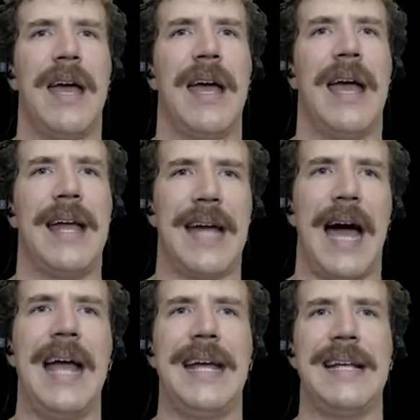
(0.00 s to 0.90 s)
and
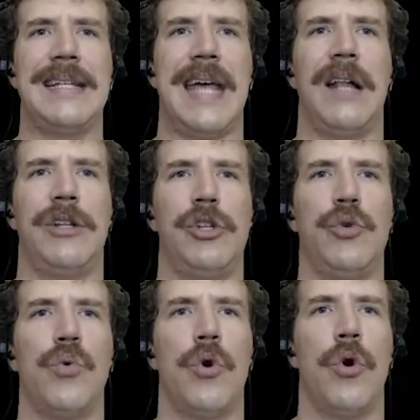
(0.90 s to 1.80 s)
I can tell
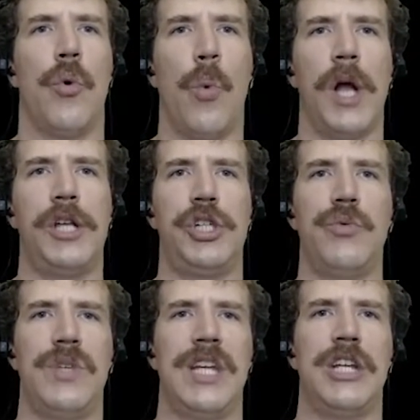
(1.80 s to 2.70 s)
you what
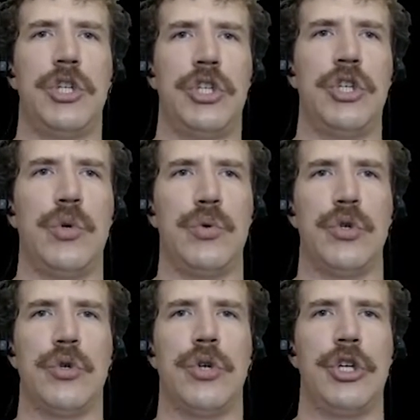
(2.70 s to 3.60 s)
you need to do
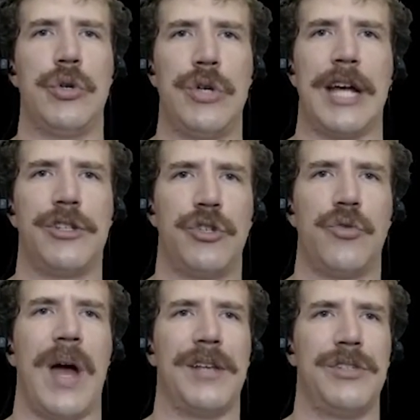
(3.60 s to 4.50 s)
during your next
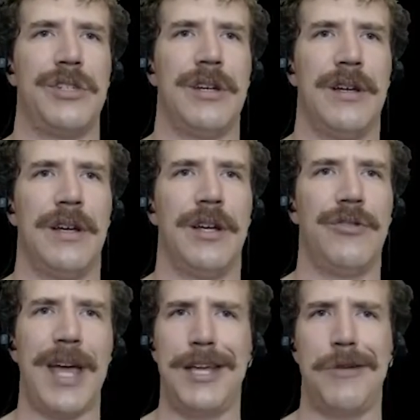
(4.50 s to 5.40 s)
quest.
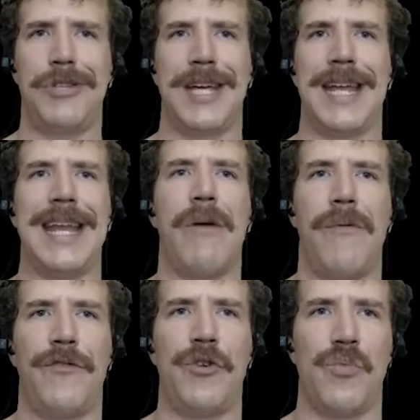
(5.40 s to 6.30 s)
Try using it now
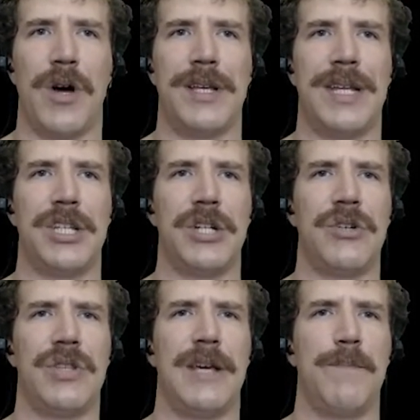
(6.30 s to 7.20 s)
if you want. It's
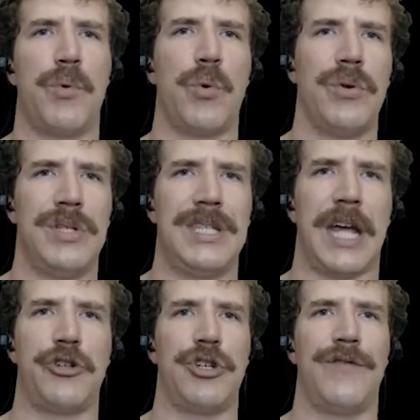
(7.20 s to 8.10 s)
under the important
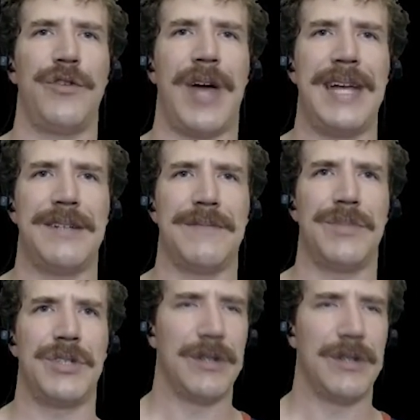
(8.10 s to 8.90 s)
section of your items.